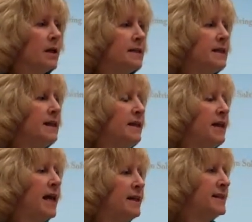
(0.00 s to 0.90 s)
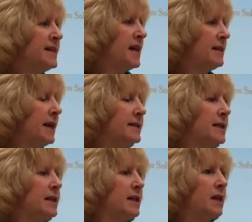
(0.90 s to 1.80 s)
TEA said they
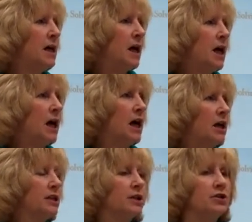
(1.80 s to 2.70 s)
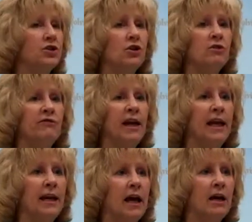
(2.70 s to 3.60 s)
did a little
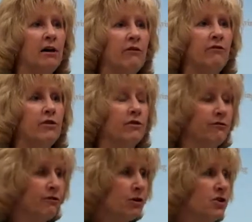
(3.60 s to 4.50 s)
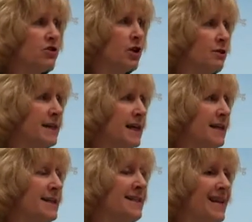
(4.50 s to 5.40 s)
survey of the first STAAR
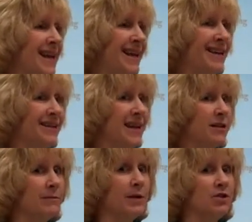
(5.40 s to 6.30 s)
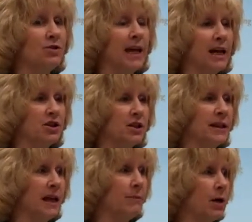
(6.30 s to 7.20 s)
test, and elementary actually
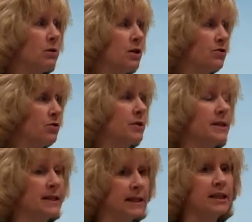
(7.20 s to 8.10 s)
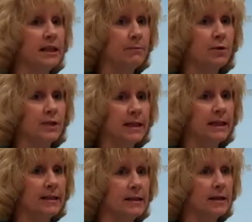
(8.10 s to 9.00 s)
came out closer to
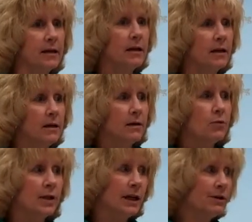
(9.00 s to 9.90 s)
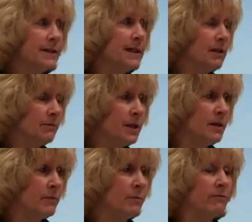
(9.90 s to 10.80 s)
60%. We're guaranteed
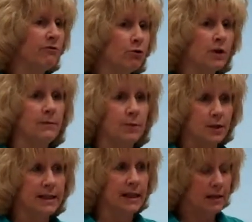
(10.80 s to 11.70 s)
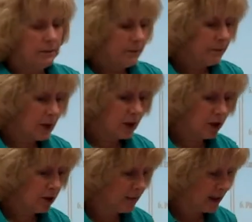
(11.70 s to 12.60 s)
minimum 40%, but it
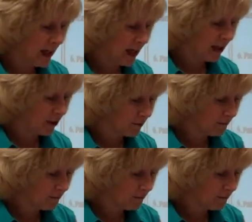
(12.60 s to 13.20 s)
could be higher.